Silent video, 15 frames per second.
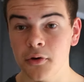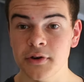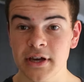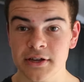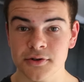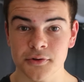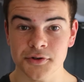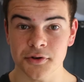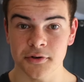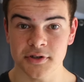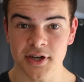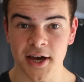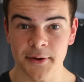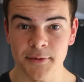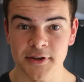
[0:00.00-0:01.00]
Oh yes, also
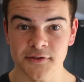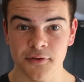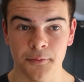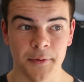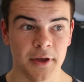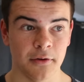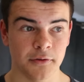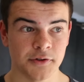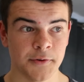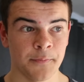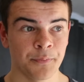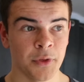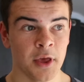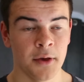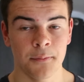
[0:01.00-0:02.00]
timings for
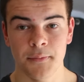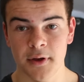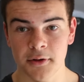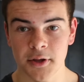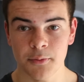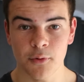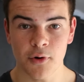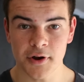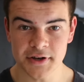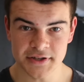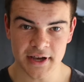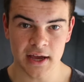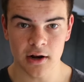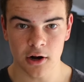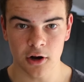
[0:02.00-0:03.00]
meals. Meal number 1 is
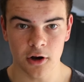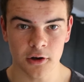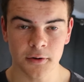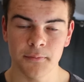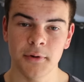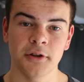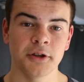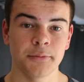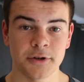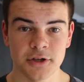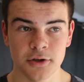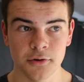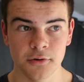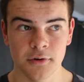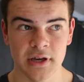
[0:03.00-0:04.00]
8 o'clock. Meal number
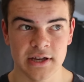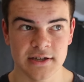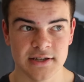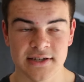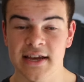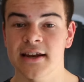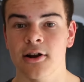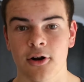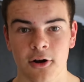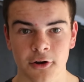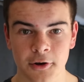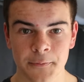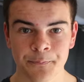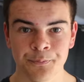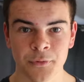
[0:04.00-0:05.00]
2 is 10
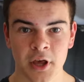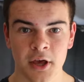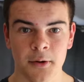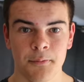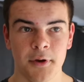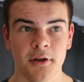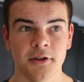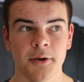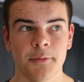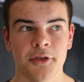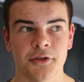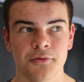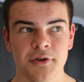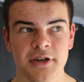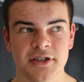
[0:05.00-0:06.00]
o'clock. Meal number
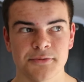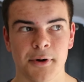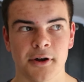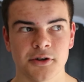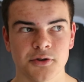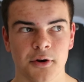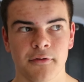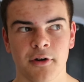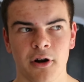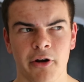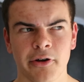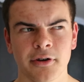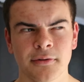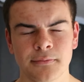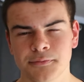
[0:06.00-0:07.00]
3 is about 12
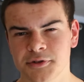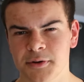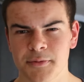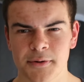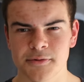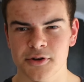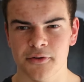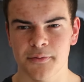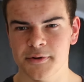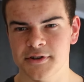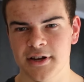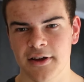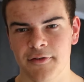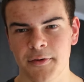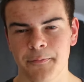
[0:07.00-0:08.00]
o'clock. Sometimes
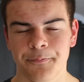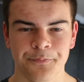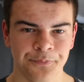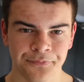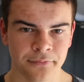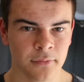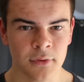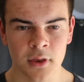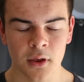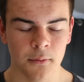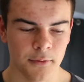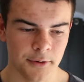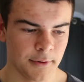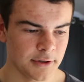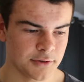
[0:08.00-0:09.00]
11:30,
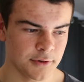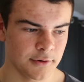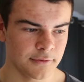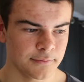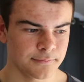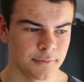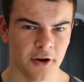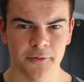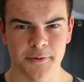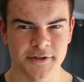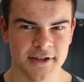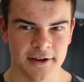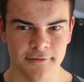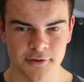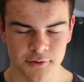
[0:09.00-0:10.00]
but about 12.
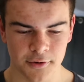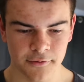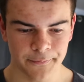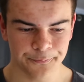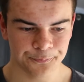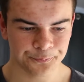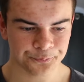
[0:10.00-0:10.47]
11:30, 12.